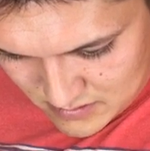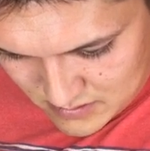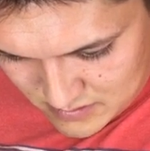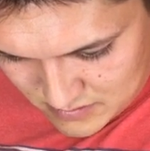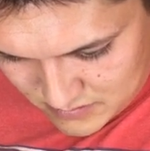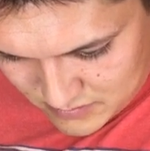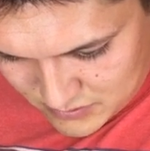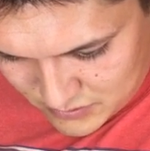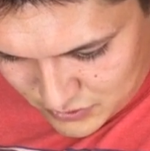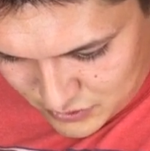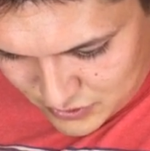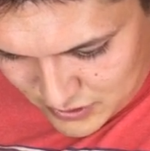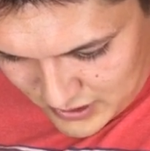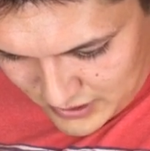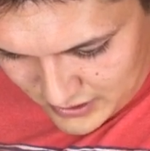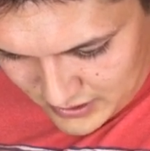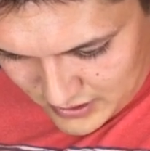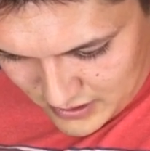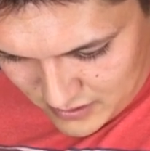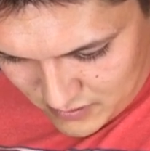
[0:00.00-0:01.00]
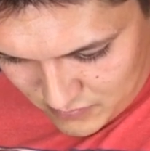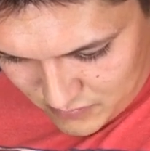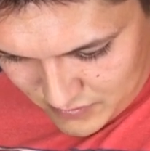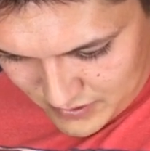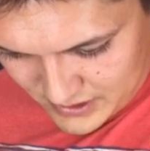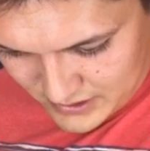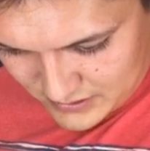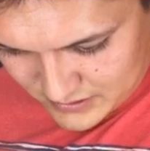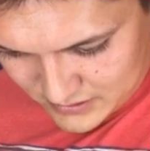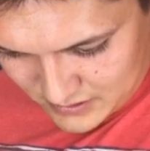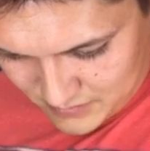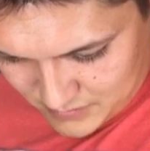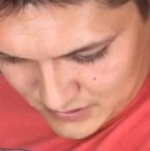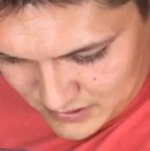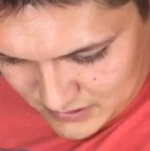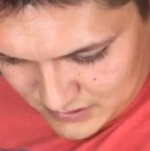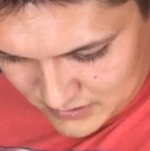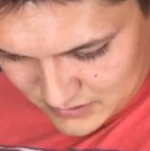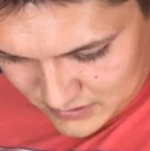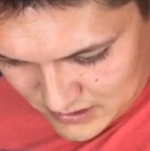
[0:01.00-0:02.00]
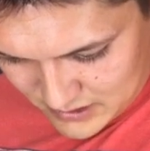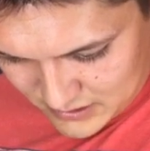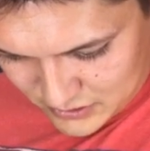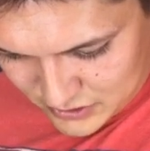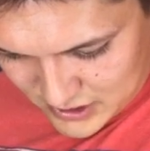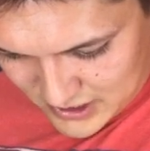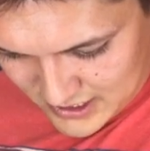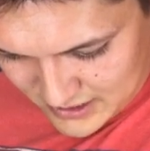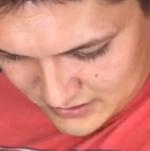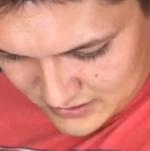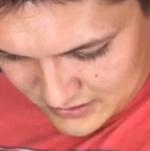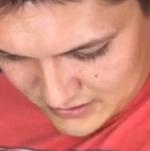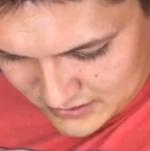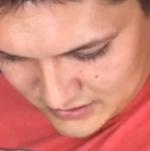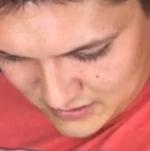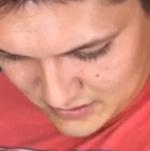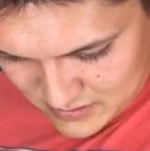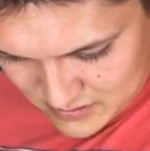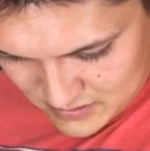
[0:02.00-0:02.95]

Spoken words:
Just checking out and reading some of these chats here.